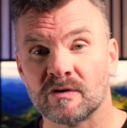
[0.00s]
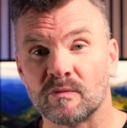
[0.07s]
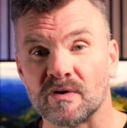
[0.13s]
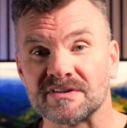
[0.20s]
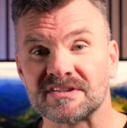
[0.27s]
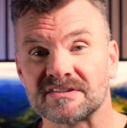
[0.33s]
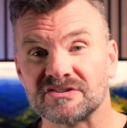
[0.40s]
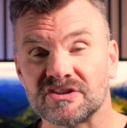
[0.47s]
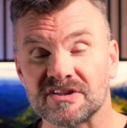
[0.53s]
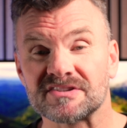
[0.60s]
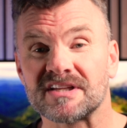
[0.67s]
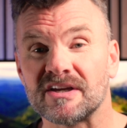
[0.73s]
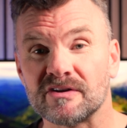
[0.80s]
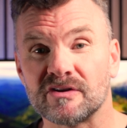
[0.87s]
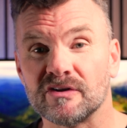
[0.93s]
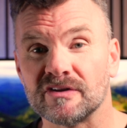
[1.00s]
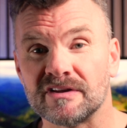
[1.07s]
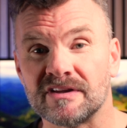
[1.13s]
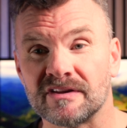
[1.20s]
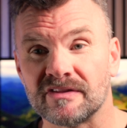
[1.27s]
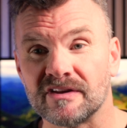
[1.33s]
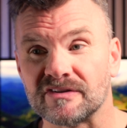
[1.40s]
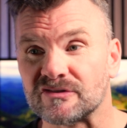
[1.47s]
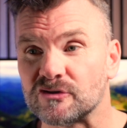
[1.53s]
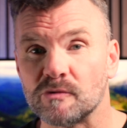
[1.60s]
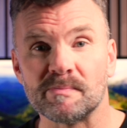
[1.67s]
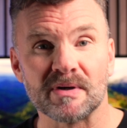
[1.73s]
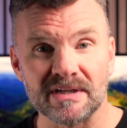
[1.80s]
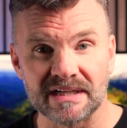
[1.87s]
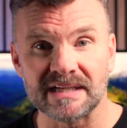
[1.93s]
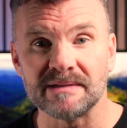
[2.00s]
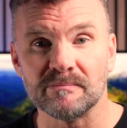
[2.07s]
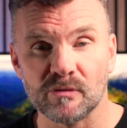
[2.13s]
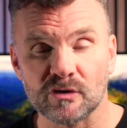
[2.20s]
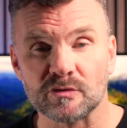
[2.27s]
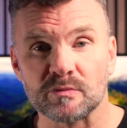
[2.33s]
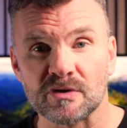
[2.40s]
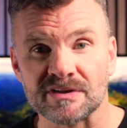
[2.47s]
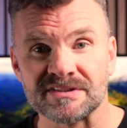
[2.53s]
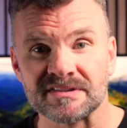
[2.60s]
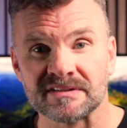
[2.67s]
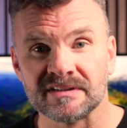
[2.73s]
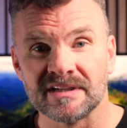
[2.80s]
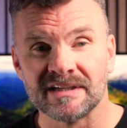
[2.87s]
was just how good the super night mode was.